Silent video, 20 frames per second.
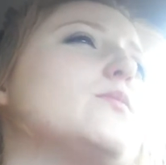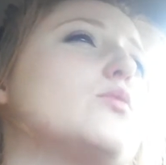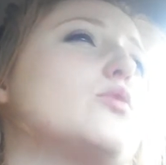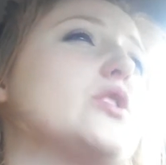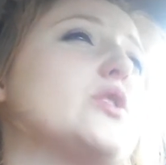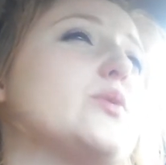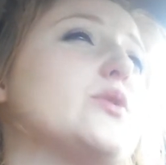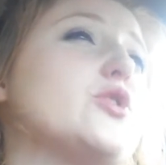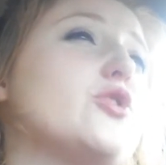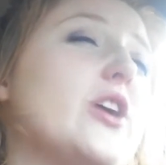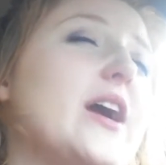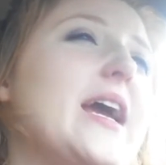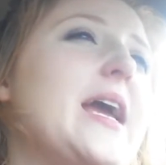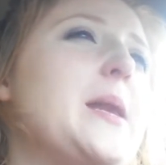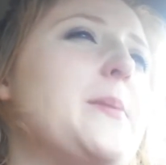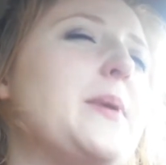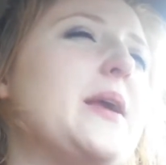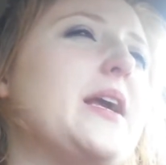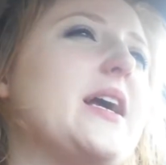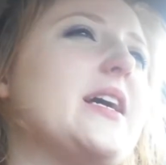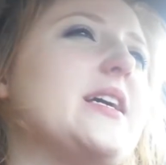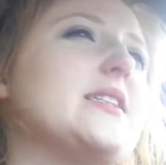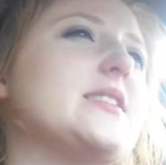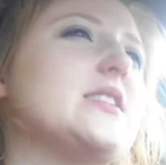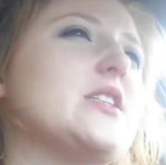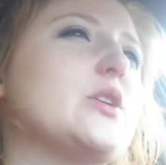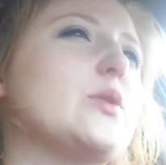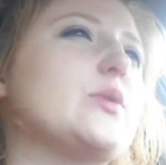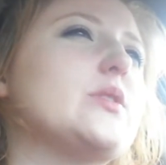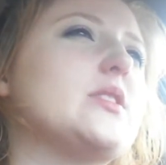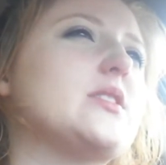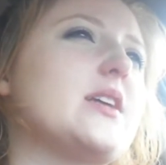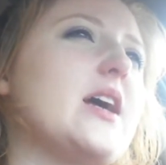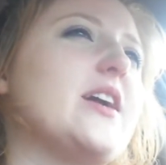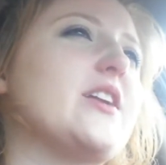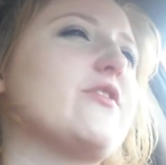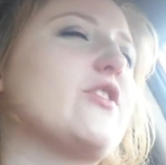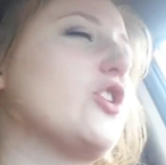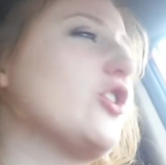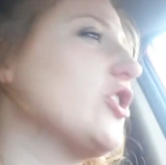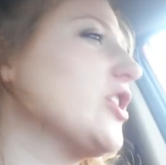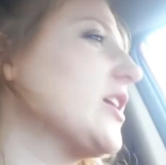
which was great, because there was kind of a